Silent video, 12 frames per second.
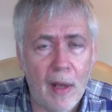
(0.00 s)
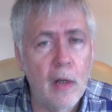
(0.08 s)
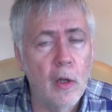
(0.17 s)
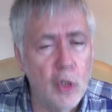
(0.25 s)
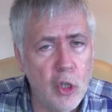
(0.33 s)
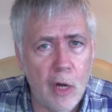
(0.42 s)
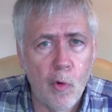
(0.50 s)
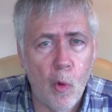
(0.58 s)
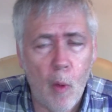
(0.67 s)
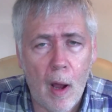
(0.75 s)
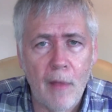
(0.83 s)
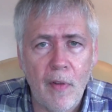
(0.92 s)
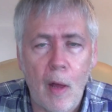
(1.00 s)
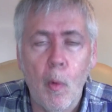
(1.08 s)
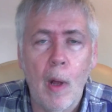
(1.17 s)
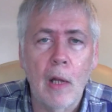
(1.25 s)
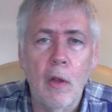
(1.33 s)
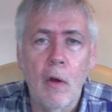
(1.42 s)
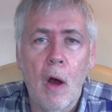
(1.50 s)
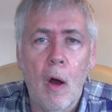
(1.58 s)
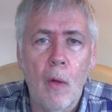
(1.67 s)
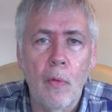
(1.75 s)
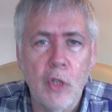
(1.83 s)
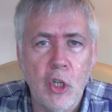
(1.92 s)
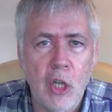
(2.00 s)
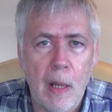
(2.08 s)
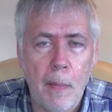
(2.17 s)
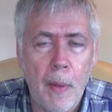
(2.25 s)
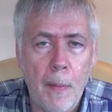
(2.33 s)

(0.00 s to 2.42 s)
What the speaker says: not general Wi-Fi, while you're on the ship.